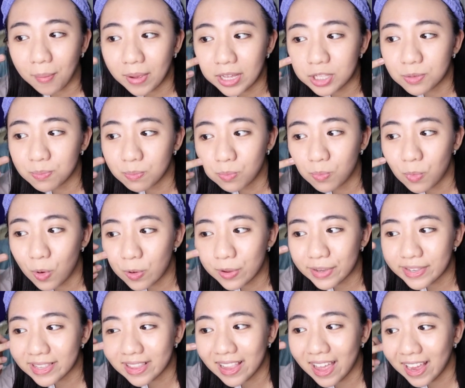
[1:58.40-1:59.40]
It's
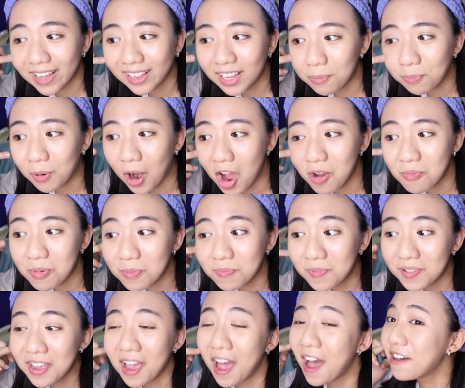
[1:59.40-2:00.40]
most likely
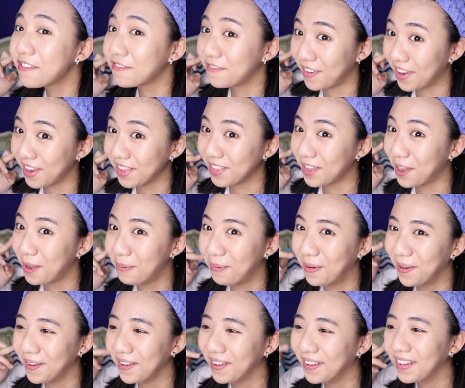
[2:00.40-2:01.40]
probably
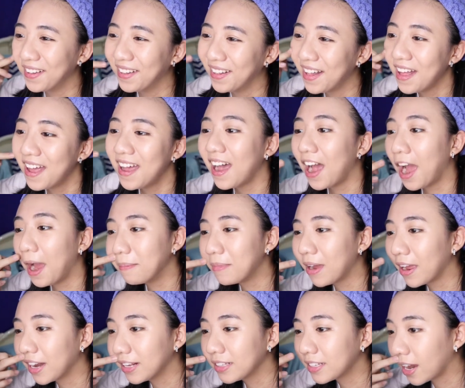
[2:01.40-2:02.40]
available. I'm
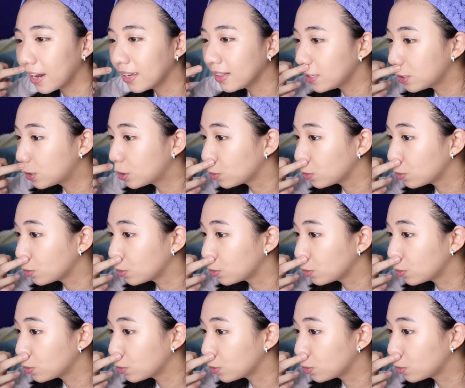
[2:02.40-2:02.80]
not entirely